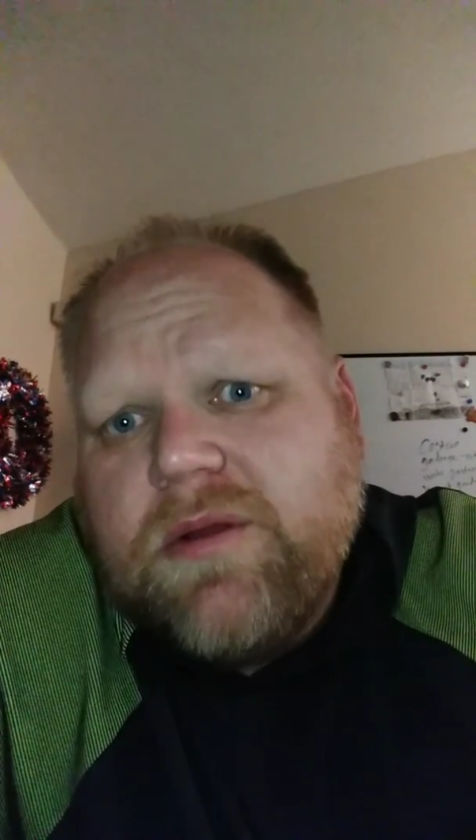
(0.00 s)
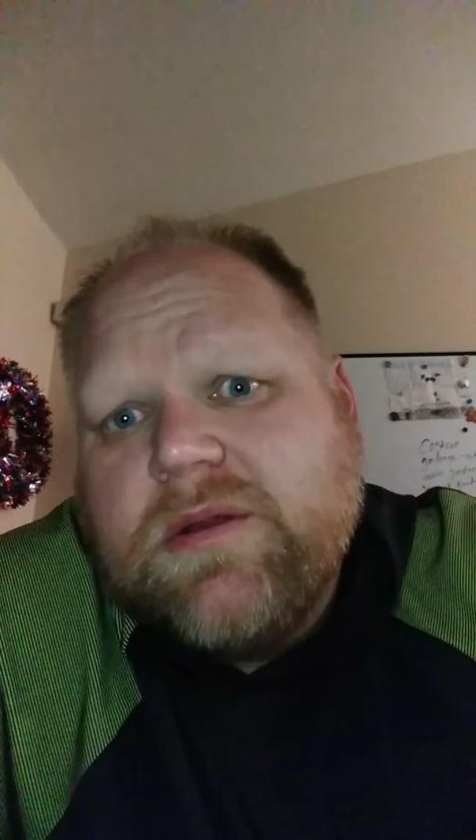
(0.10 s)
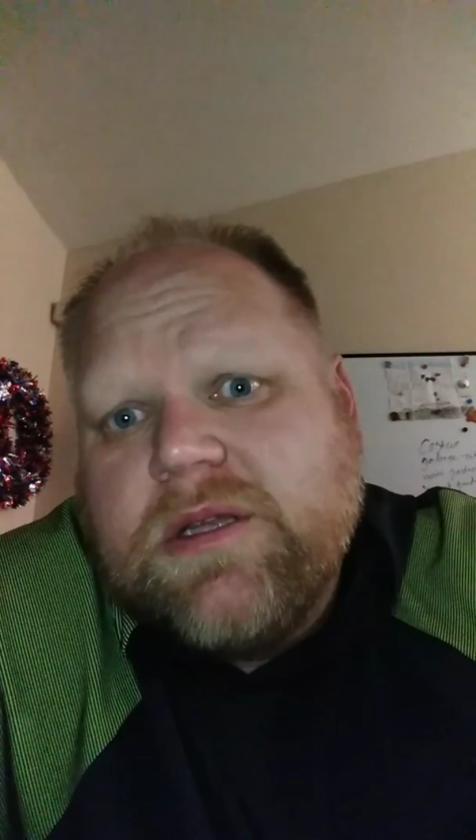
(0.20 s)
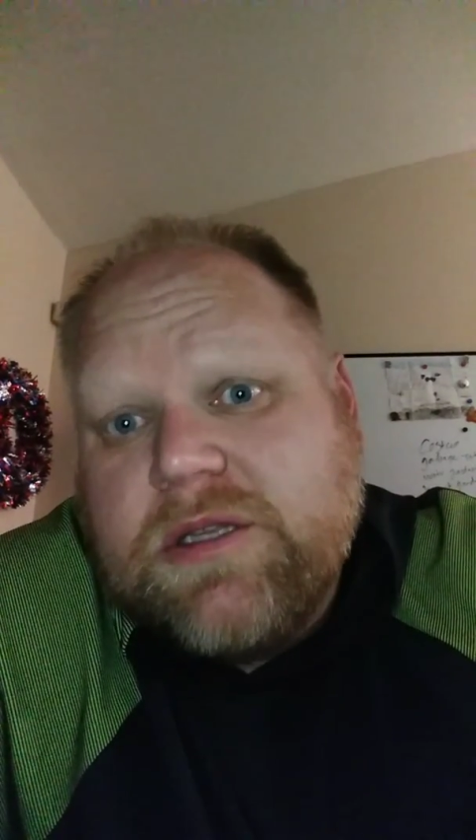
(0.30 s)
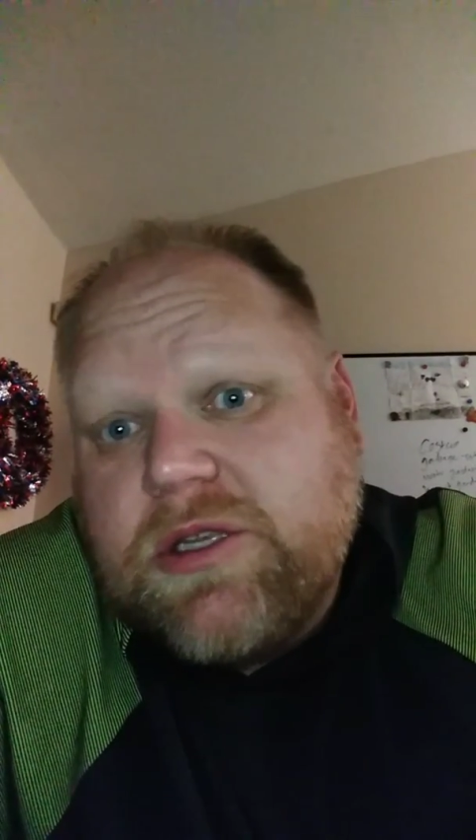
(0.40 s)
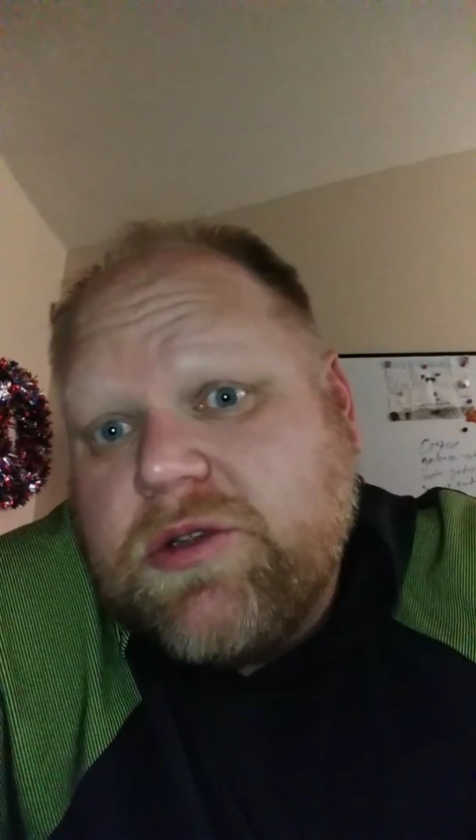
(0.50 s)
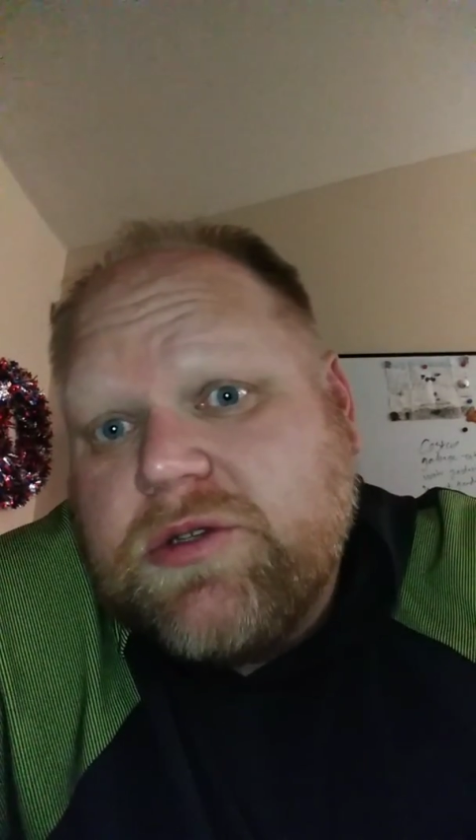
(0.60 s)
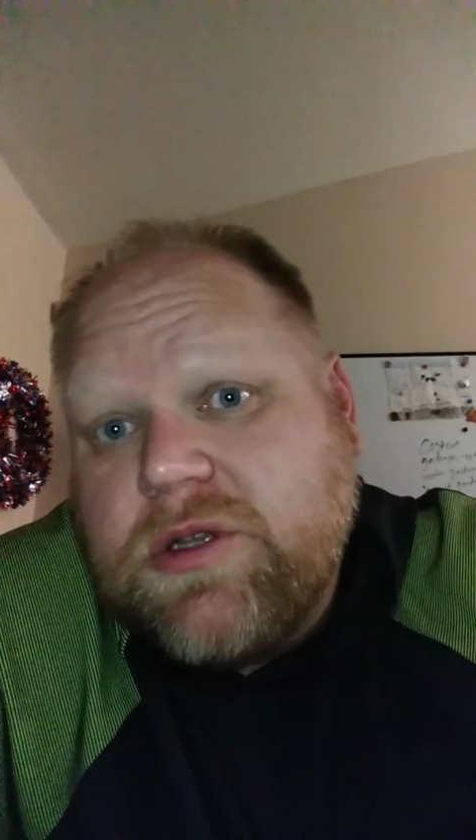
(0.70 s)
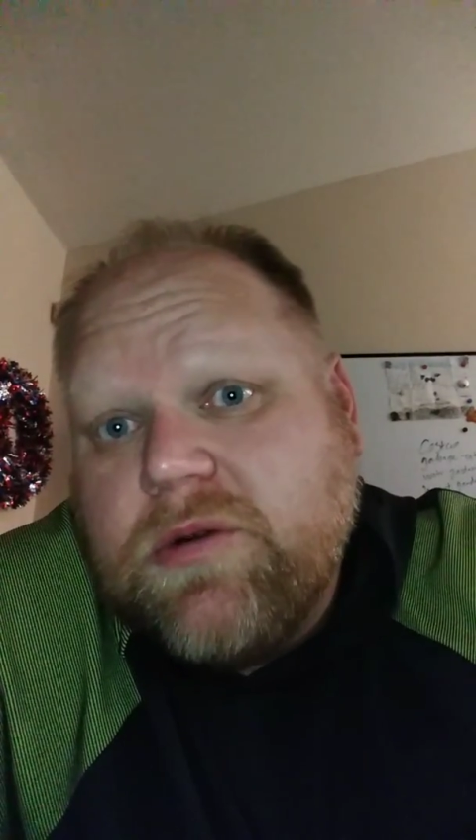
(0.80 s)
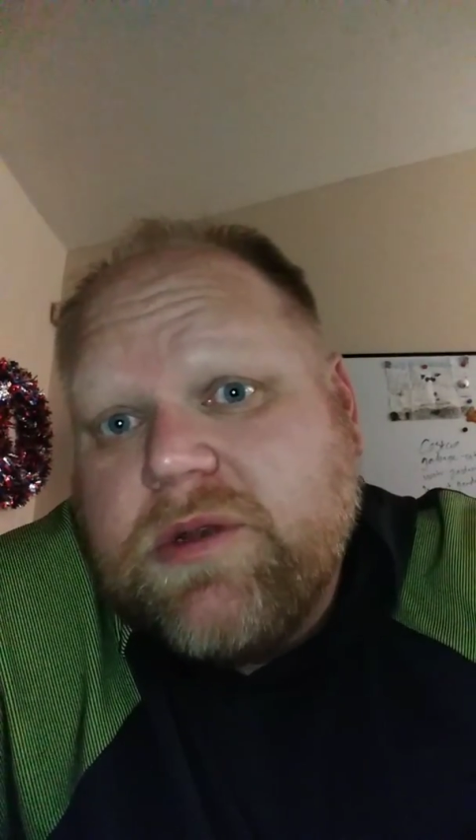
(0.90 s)
continues
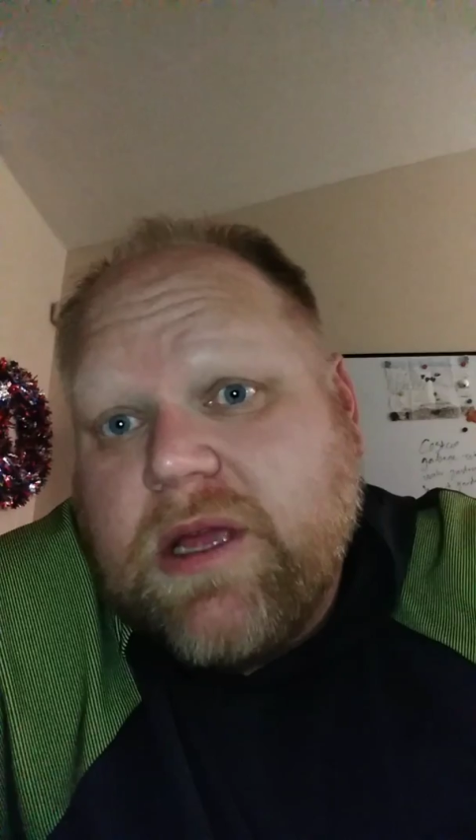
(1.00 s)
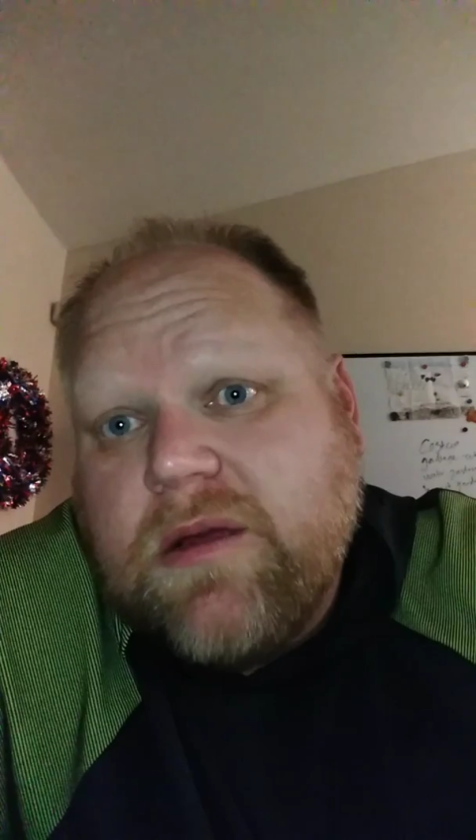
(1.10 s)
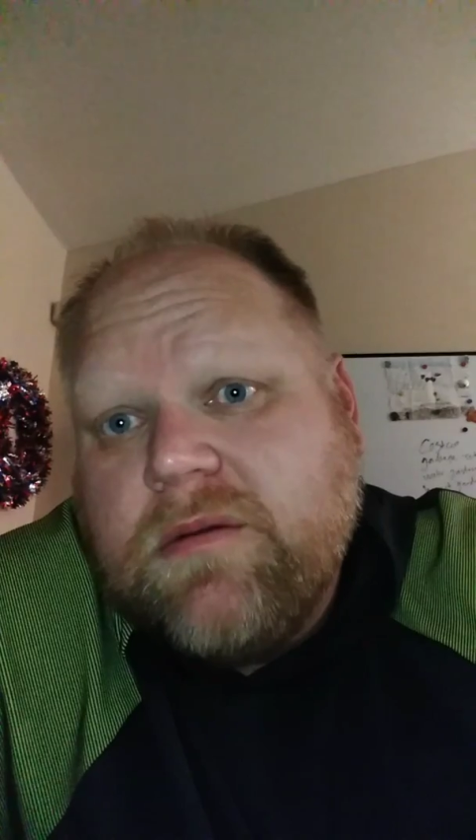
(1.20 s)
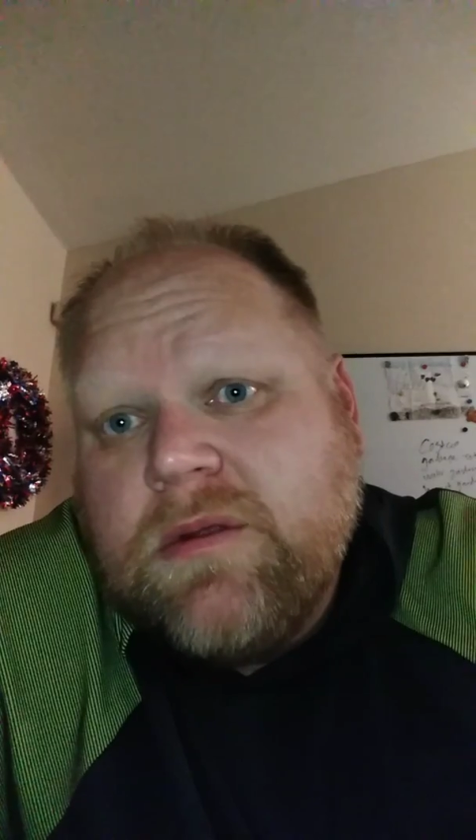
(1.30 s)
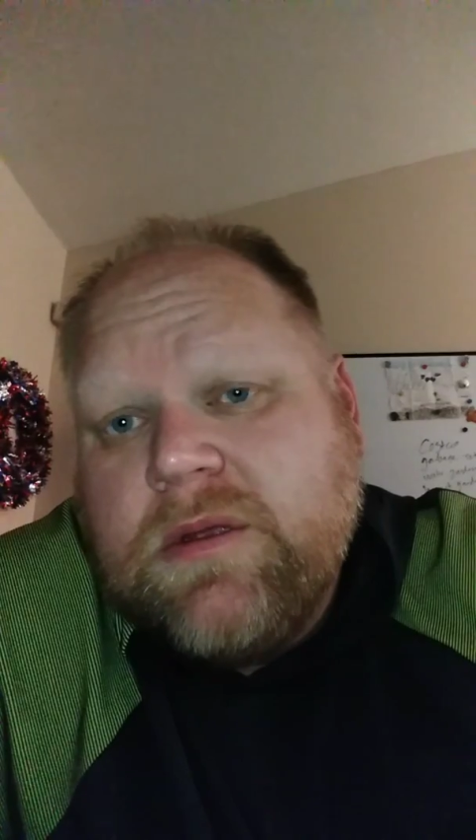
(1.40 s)
to go down